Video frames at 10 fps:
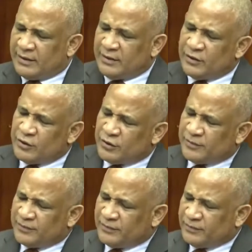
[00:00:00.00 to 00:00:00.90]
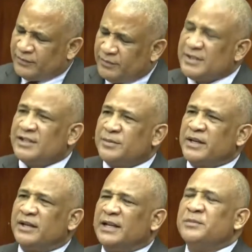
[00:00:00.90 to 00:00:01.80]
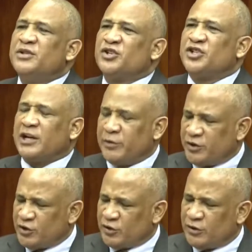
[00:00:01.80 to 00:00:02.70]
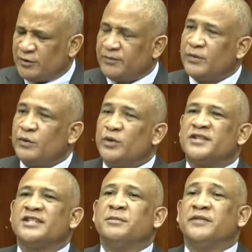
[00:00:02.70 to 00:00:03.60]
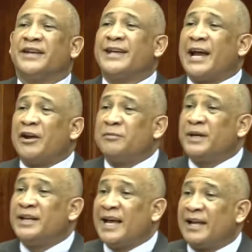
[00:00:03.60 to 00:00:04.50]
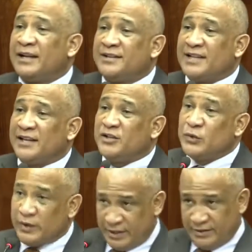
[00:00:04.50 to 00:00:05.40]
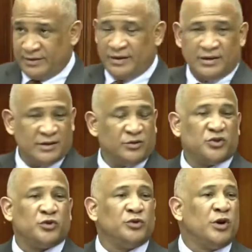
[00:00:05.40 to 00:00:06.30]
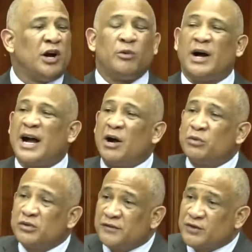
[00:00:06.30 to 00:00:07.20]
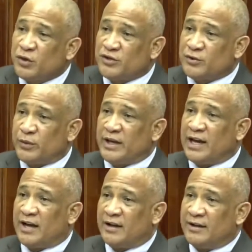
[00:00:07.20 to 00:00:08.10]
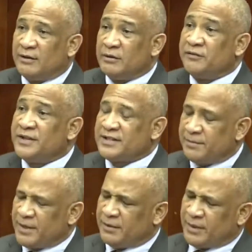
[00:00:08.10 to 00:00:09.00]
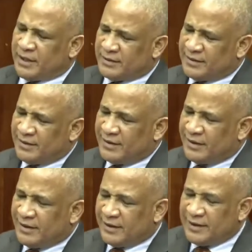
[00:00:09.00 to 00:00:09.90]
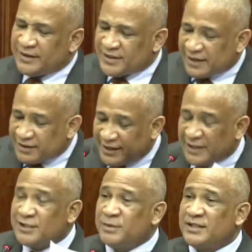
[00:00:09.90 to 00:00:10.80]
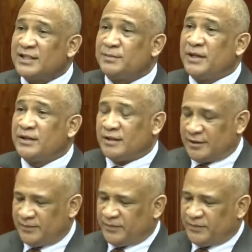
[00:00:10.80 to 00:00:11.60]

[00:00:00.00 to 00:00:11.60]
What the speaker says: You know, Mr. Speaker, let me just share with you what some of the Caribbean islands are doing to show you how out of sorts we are with this amendment. In St. Kitts, Mr. Speaker,